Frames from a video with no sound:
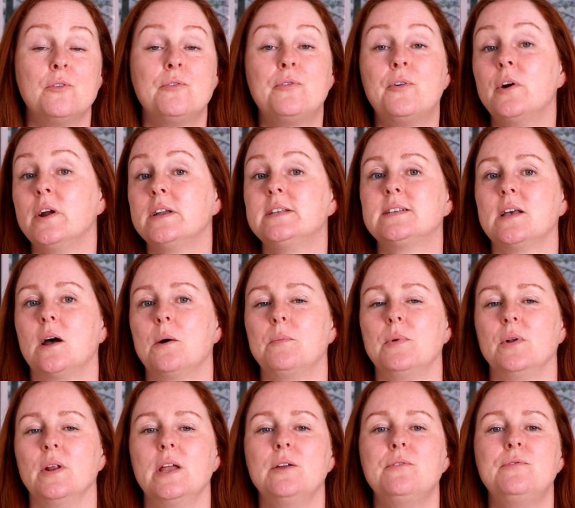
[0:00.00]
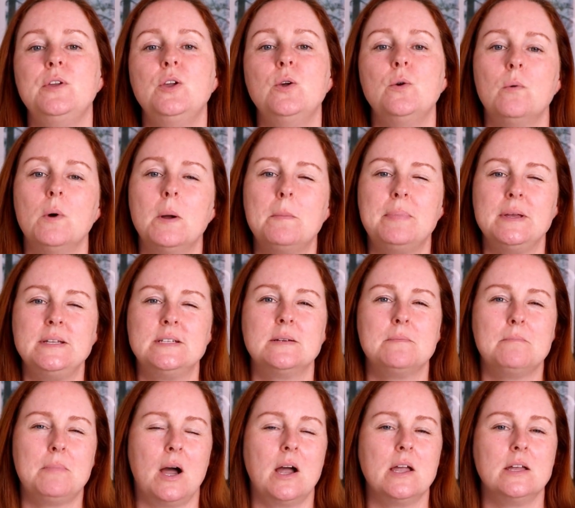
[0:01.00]
For example, if you were
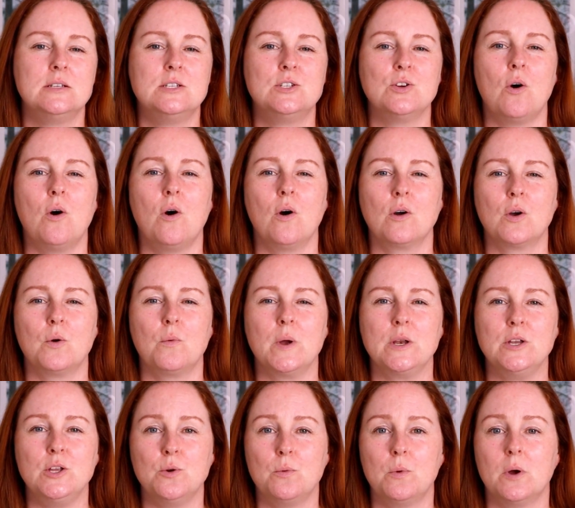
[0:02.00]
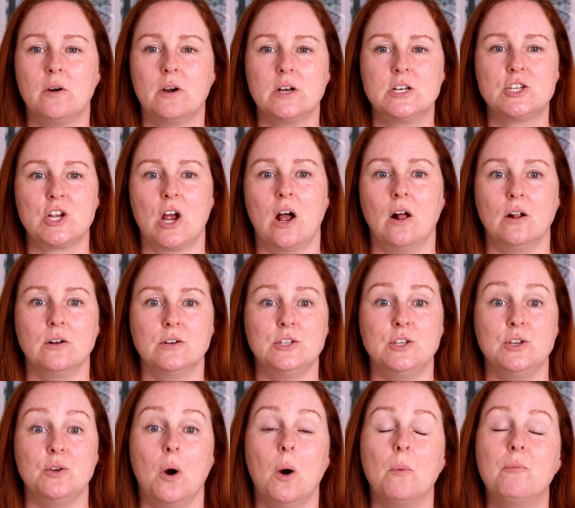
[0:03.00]
bitten by a dog when you were a child,
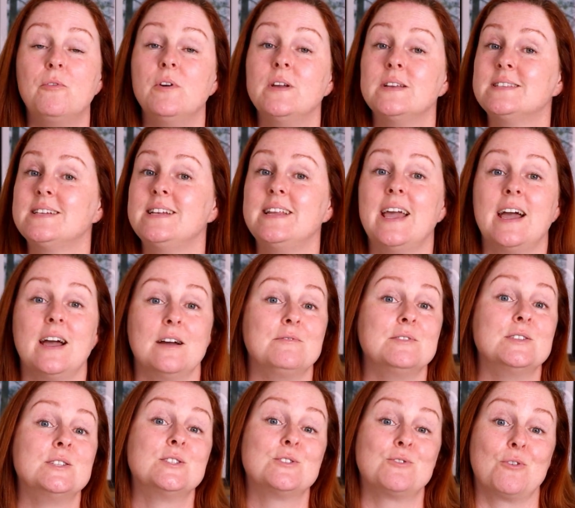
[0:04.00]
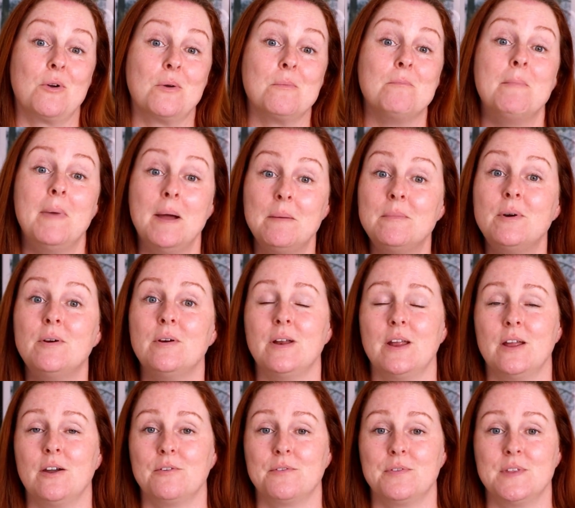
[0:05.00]
you obviously have a strong
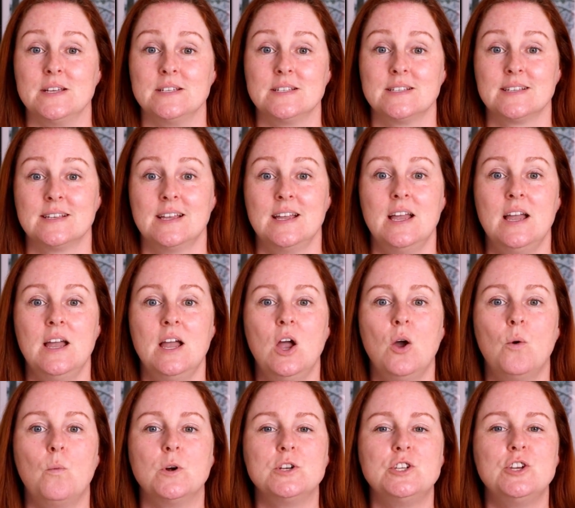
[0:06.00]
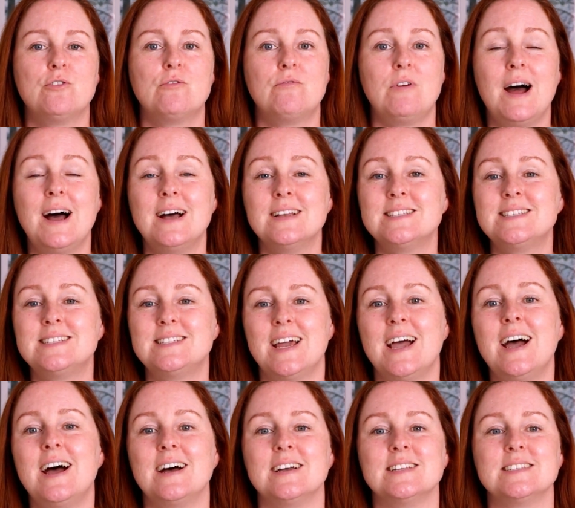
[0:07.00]
memory of this. What your RAS
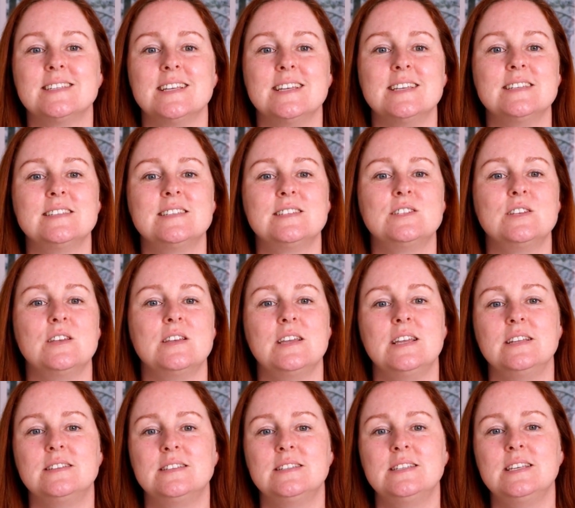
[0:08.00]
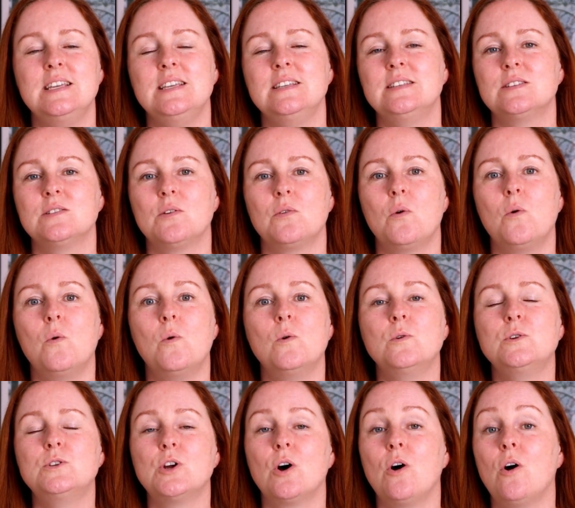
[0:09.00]
does is it sees
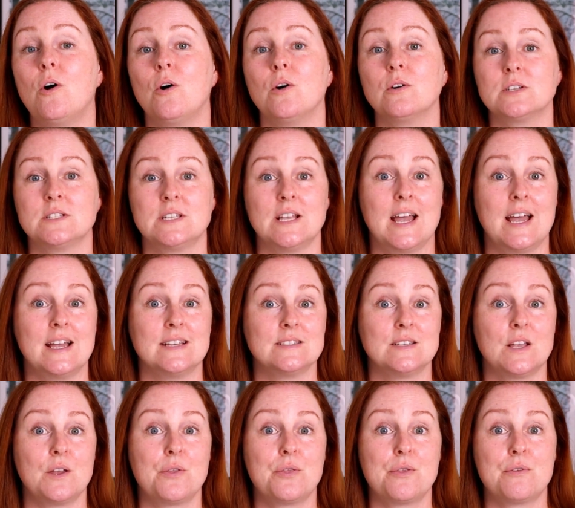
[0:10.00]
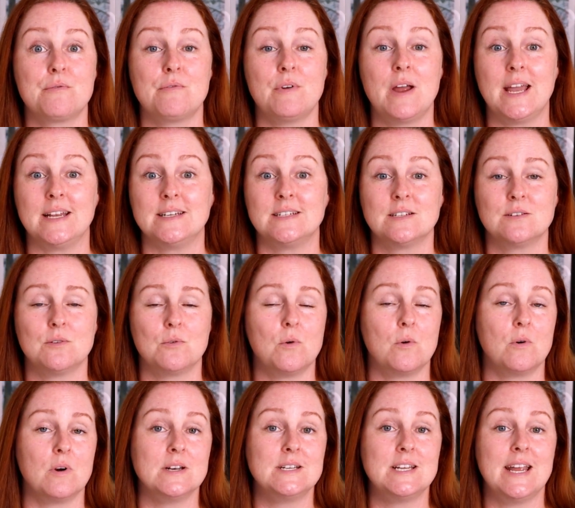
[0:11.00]
all dogs as a threat
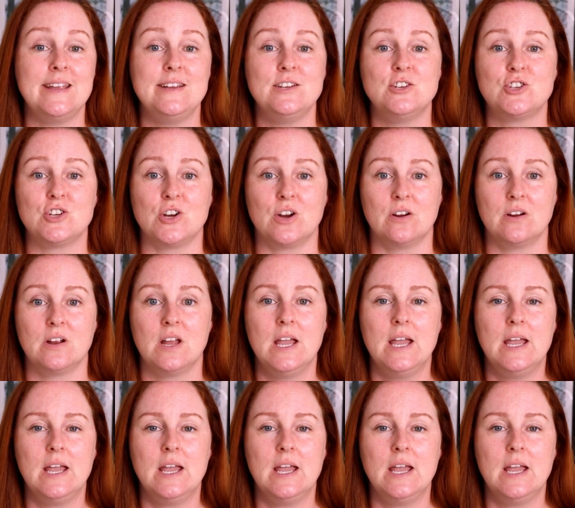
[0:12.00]
or a danger.